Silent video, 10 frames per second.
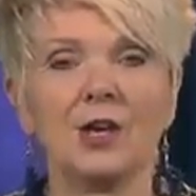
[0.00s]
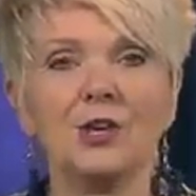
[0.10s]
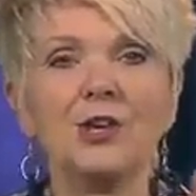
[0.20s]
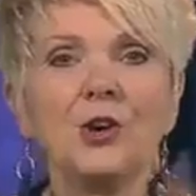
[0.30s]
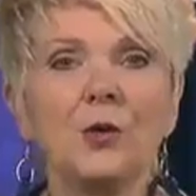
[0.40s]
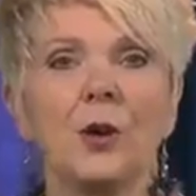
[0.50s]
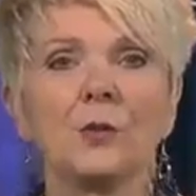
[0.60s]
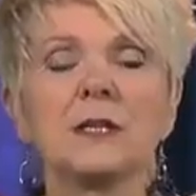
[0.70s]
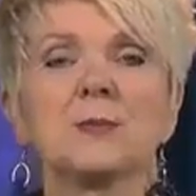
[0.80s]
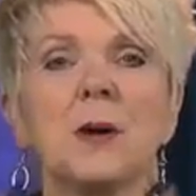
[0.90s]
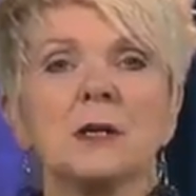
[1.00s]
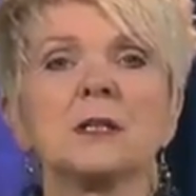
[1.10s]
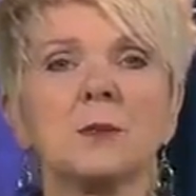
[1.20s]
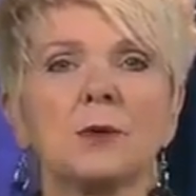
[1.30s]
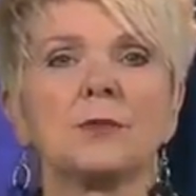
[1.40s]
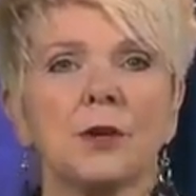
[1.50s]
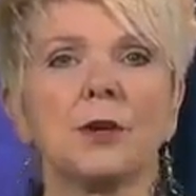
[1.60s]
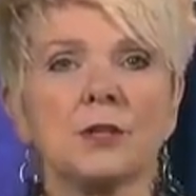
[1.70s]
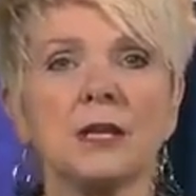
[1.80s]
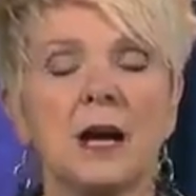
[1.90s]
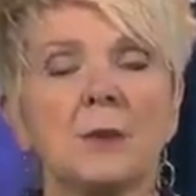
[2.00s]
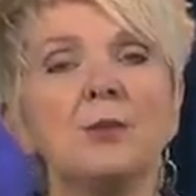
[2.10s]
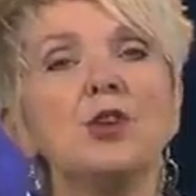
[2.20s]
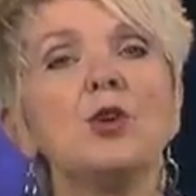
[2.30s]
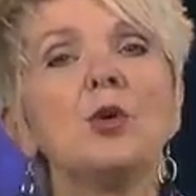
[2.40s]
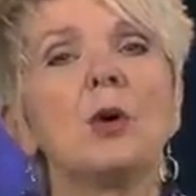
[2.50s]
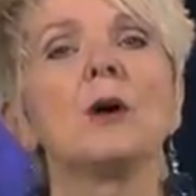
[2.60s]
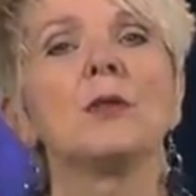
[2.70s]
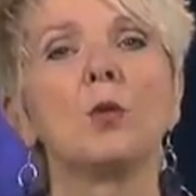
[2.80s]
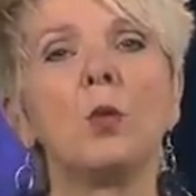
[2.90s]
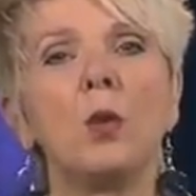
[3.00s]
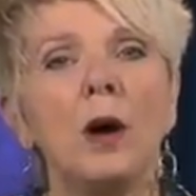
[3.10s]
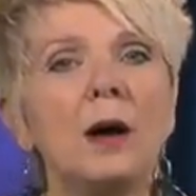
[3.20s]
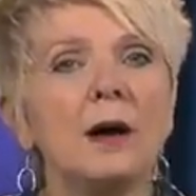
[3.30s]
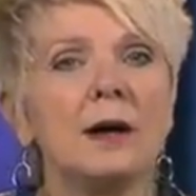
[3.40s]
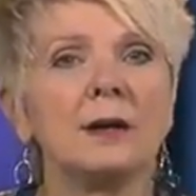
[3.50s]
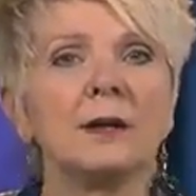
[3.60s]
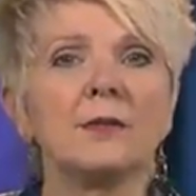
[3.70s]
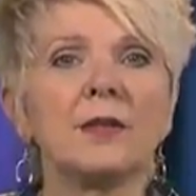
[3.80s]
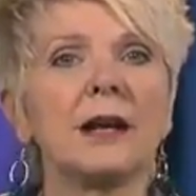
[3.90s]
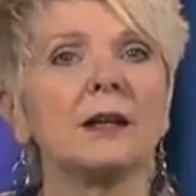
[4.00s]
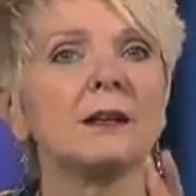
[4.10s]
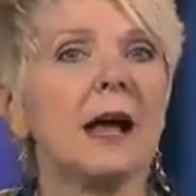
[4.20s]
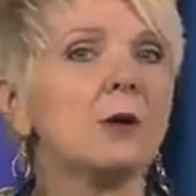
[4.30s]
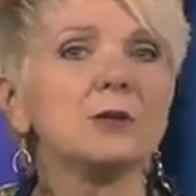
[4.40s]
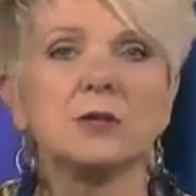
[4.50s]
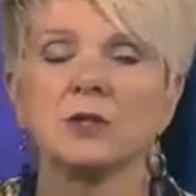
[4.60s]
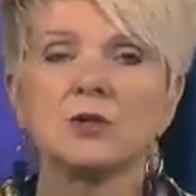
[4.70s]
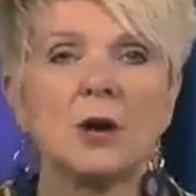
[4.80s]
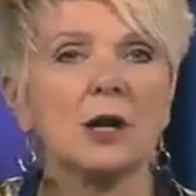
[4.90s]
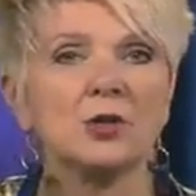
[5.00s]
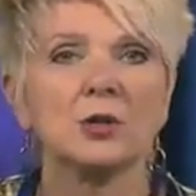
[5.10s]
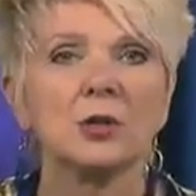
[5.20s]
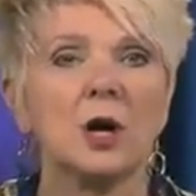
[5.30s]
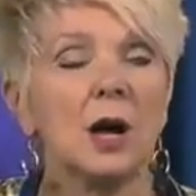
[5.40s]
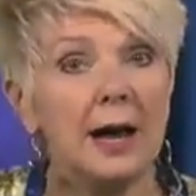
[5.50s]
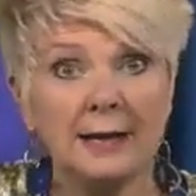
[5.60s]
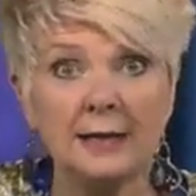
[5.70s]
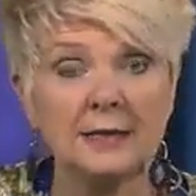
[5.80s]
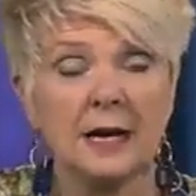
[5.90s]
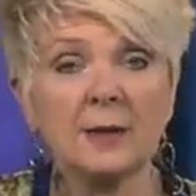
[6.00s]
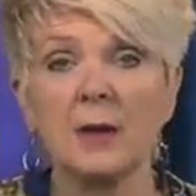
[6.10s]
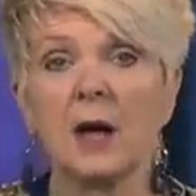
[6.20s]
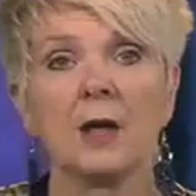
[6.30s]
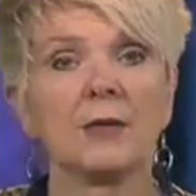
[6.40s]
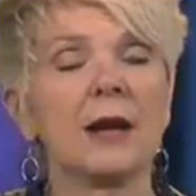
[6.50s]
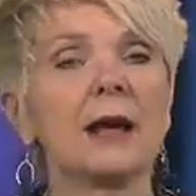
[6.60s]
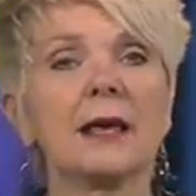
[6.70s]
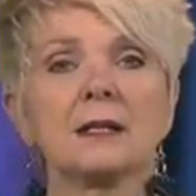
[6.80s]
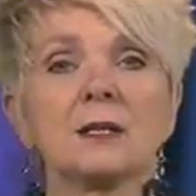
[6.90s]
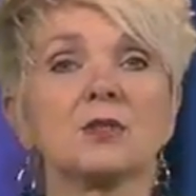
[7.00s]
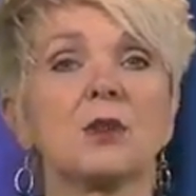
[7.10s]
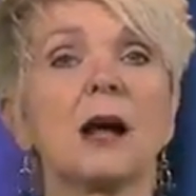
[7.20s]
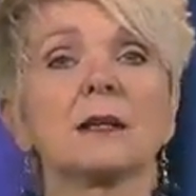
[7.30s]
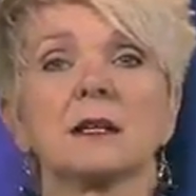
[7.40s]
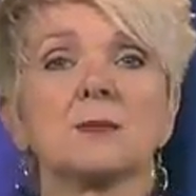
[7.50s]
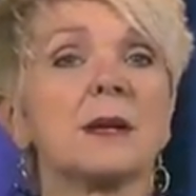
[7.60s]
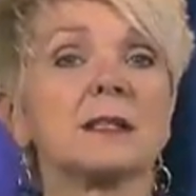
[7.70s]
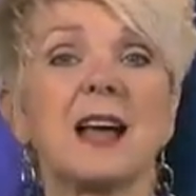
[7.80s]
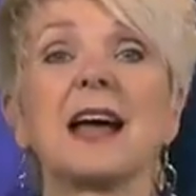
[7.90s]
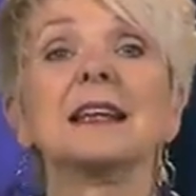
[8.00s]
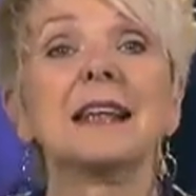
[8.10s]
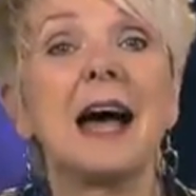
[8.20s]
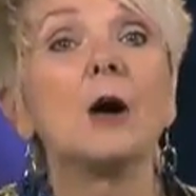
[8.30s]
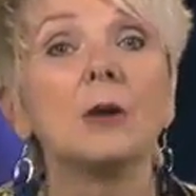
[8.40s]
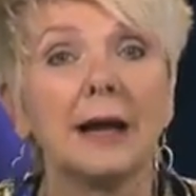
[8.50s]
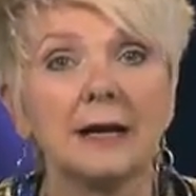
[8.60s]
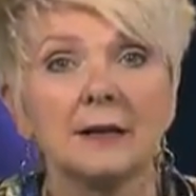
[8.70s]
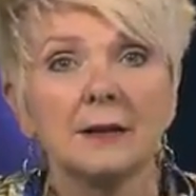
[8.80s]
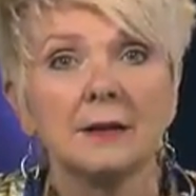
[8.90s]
You are responsible for your time. You are the one that allows distraction or not. Anytime that I get distracted is because I allowed it.